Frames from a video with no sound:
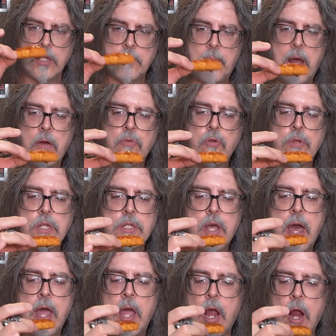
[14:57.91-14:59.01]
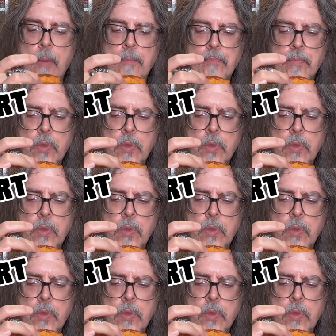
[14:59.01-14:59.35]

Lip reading: power through this guy here.